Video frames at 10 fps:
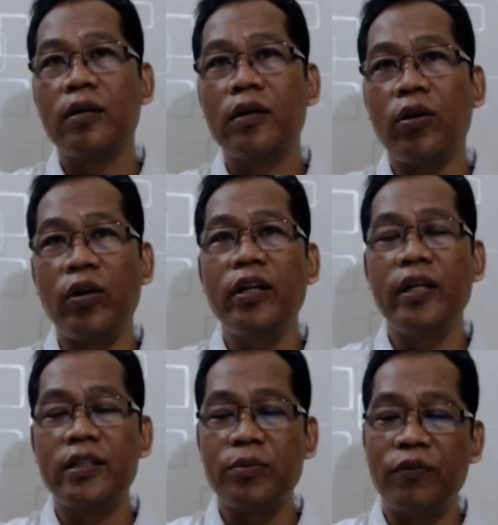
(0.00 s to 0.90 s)

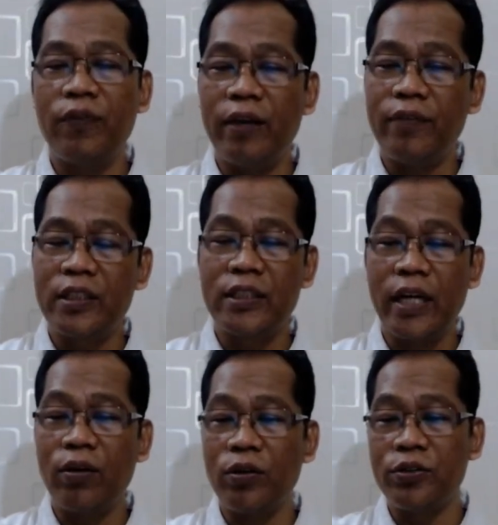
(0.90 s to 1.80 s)
Corinthians chapter 5 verse
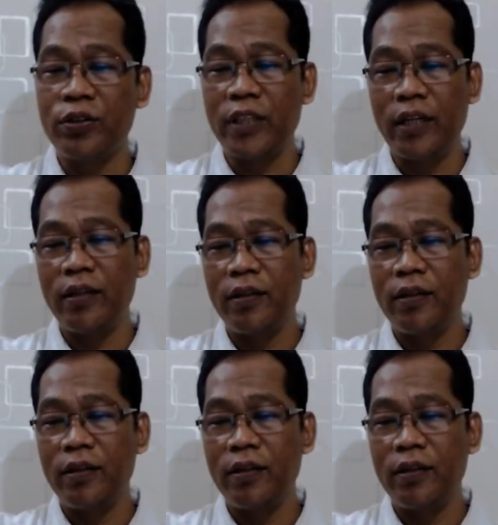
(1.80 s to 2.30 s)
10 also said,